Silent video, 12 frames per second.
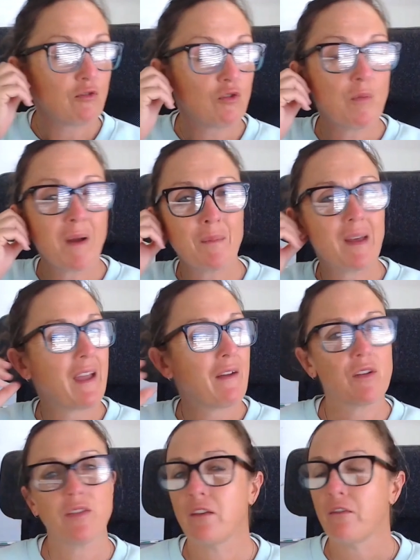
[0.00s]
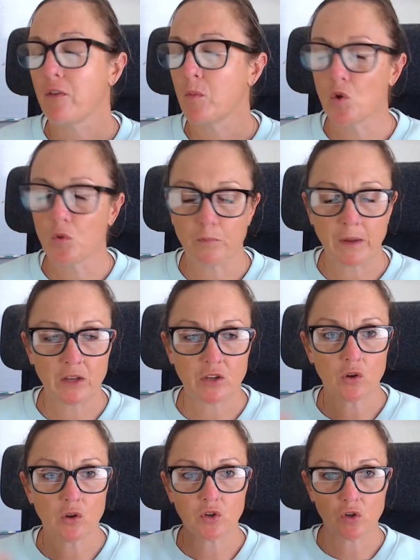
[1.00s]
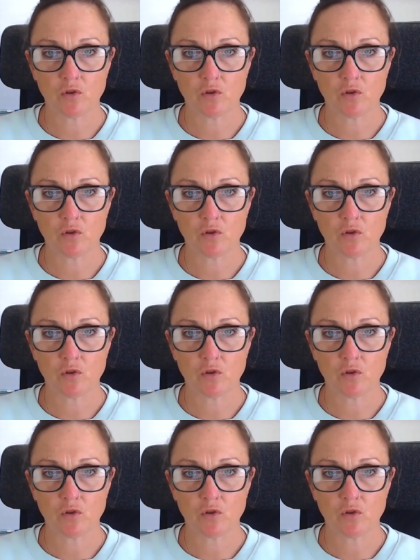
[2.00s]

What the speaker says: Remember, everything from your big toe